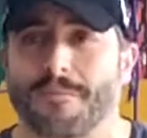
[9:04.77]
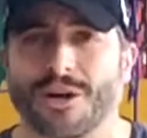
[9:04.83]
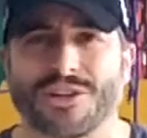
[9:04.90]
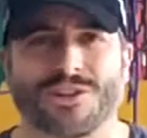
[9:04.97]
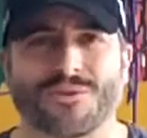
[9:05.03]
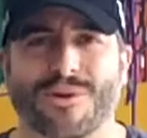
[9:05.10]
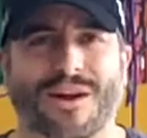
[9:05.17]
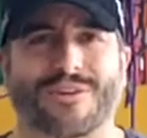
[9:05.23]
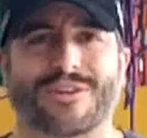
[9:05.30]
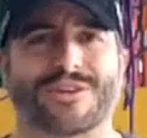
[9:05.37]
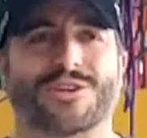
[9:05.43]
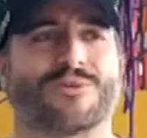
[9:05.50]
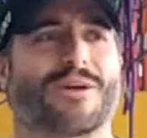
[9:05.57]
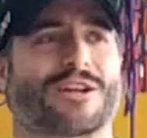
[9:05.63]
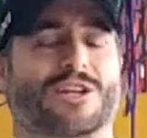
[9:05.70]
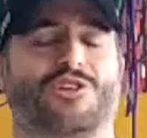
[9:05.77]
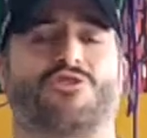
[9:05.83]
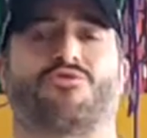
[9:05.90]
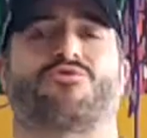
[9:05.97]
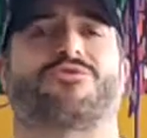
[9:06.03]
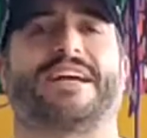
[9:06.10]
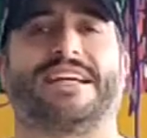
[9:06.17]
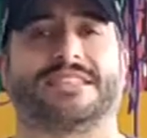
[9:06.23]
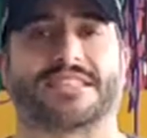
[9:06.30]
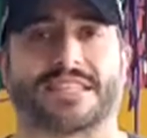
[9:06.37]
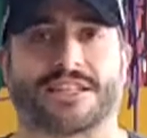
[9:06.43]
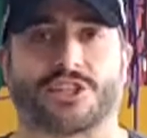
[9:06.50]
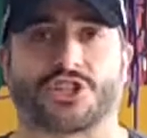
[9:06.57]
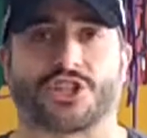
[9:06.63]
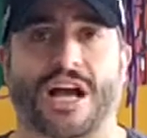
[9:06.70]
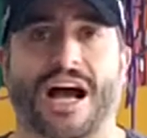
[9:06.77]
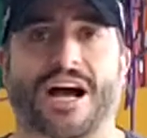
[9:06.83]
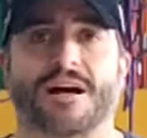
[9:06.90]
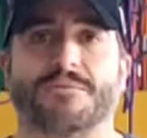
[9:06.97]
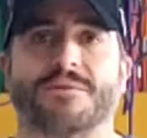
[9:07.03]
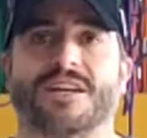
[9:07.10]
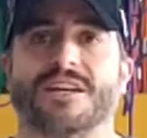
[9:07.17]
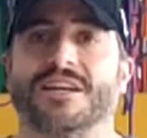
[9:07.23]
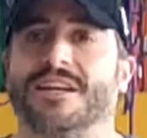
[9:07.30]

but you aren't granted a job.